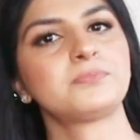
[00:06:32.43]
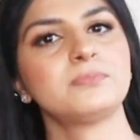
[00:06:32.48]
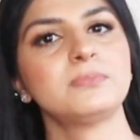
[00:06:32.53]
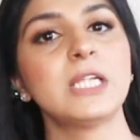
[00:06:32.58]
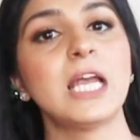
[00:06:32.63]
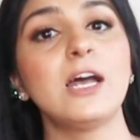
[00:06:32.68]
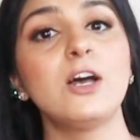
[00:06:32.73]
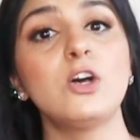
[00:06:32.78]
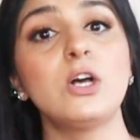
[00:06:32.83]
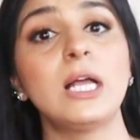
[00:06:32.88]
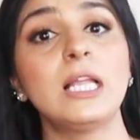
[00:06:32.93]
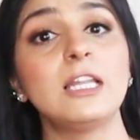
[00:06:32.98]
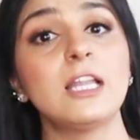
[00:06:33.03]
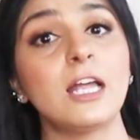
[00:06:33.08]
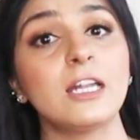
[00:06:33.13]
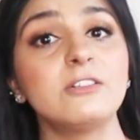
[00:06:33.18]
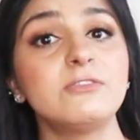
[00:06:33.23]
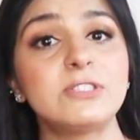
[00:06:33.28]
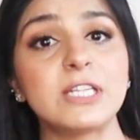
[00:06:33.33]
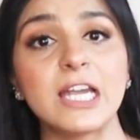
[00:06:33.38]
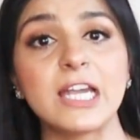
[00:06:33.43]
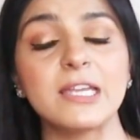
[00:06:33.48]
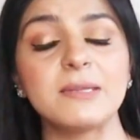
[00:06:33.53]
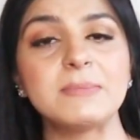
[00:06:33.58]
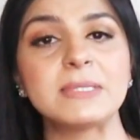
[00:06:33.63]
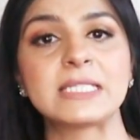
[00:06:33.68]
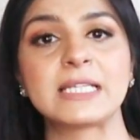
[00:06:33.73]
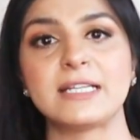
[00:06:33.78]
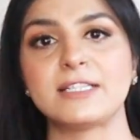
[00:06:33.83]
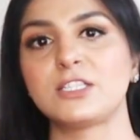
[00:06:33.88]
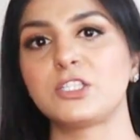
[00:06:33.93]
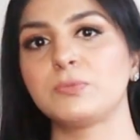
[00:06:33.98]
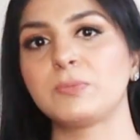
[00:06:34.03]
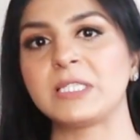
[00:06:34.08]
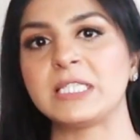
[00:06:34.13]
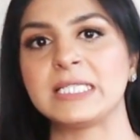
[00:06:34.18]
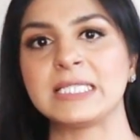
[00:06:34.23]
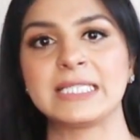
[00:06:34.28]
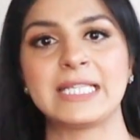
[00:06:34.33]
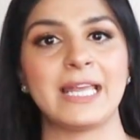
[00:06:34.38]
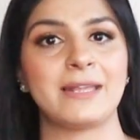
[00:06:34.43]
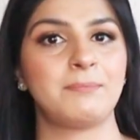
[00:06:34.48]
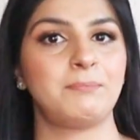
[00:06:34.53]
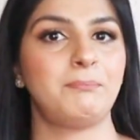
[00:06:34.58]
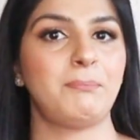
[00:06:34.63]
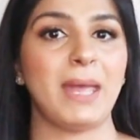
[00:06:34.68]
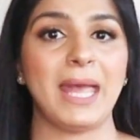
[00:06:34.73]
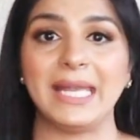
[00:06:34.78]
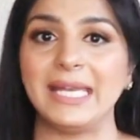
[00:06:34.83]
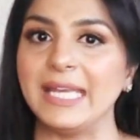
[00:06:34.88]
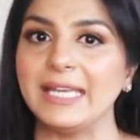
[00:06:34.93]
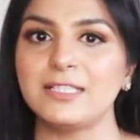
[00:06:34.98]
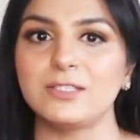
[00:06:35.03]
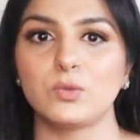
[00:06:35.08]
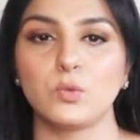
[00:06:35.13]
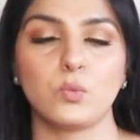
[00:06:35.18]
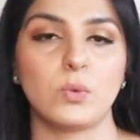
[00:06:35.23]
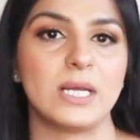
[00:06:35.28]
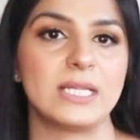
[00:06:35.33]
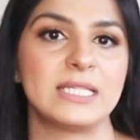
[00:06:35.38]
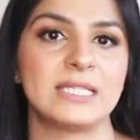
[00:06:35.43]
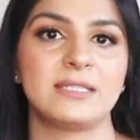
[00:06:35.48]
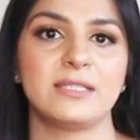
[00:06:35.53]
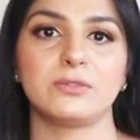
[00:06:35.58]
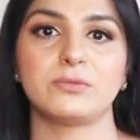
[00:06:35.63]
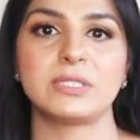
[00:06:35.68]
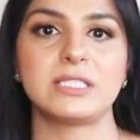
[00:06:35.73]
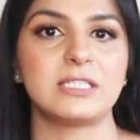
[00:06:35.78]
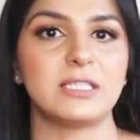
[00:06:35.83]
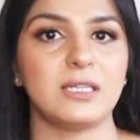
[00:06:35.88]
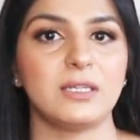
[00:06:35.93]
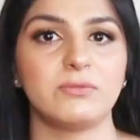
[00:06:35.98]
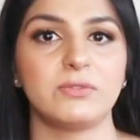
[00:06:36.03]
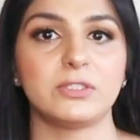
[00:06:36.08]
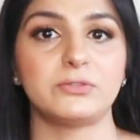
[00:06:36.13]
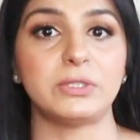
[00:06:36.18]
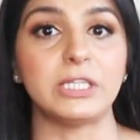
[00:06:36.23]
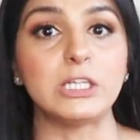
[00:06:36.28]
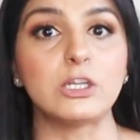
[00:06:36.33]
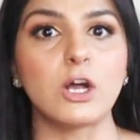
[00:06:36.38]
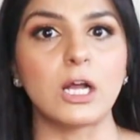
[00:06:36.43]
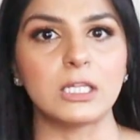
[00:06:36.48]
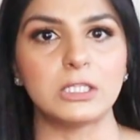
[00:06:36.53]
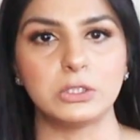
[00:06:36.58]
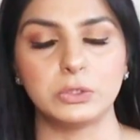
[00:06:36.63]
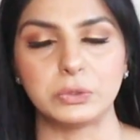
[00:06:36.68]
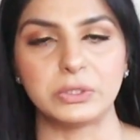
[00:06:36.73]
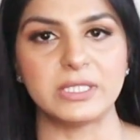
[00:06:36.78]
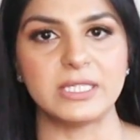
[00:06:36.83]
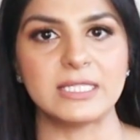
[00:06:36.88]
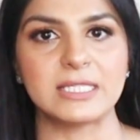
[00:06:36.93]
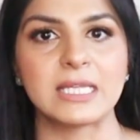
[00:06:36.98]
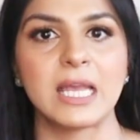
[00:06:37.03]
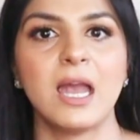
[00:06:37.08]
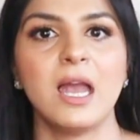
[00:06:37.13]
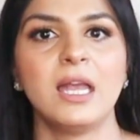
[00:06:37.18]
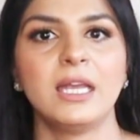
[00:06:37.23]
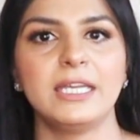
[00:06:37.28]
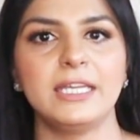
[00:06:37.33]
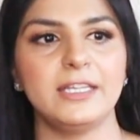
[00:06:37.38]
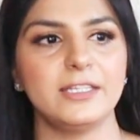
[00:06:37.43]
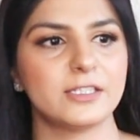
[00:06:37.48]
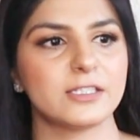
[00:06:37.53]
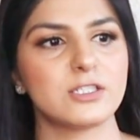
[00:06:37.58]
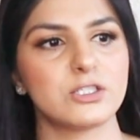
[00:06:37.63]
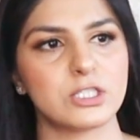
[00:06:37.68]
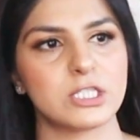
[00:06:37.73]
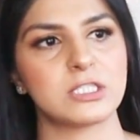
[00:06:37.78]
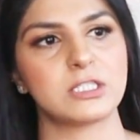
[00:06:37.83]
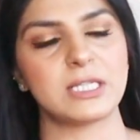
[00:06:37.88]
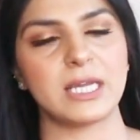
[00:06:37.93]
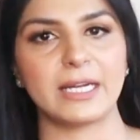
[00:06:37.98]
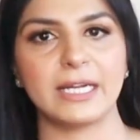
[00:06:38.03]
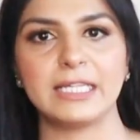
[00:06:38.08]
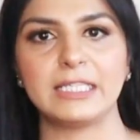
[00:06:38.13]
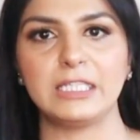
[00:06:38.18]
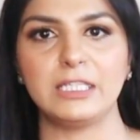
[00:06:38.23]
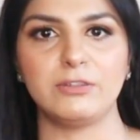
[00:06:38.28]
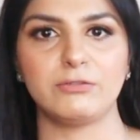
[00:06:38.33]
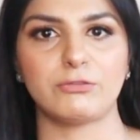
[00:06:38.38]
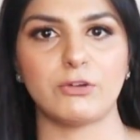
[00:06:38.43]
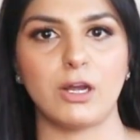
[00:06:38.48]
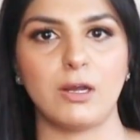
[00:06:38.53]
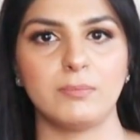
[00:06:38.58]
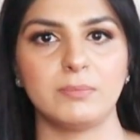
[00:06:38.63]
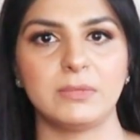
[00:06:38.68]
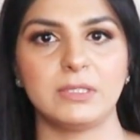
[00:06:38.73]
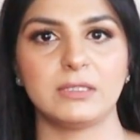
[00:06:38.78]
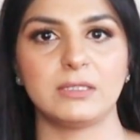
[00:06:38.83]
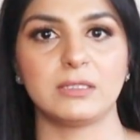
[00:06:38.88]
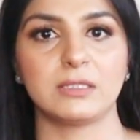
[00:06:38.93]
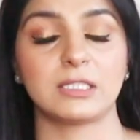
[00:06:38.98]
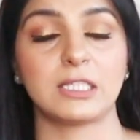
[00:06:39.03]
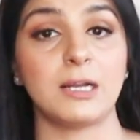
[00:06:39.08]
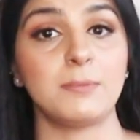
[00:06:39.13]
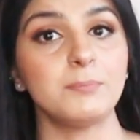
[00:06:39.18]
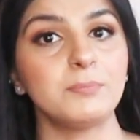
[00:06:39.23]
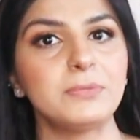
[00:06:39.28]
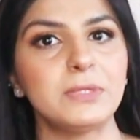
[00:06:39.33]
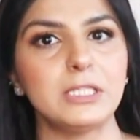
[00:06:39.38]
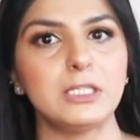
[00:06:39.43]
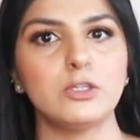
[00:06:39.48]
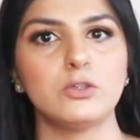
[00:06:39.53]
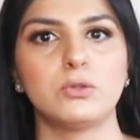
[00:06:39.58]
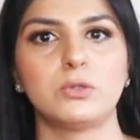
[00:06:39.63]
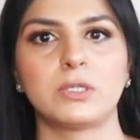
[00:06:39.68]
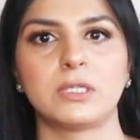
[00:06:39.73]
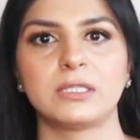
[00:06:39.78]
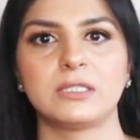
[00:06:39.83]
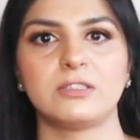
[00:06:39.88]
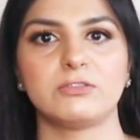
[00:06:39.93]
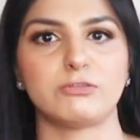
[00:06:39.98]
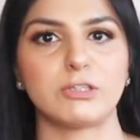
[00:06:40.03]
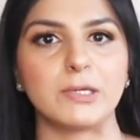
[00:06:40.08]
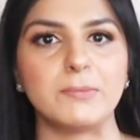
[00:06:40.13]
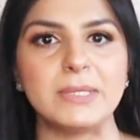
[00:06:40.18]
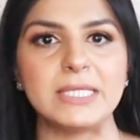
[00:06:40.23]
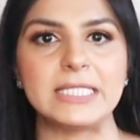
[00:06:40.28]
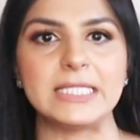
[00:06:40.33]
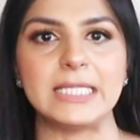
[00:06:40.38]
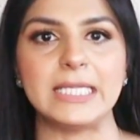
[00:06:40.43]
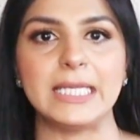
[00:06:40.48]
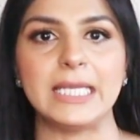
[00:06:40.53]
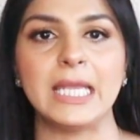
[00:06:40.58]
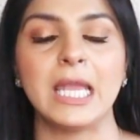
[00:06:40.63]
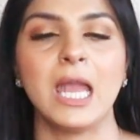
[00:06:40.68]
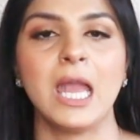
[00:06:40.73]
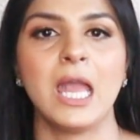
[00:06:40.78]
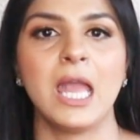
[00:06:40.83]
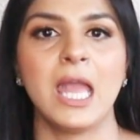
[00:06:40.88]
Now, a lot of times customers get panicked once they receive the recall notice, either just directly from the company or the pharmacy,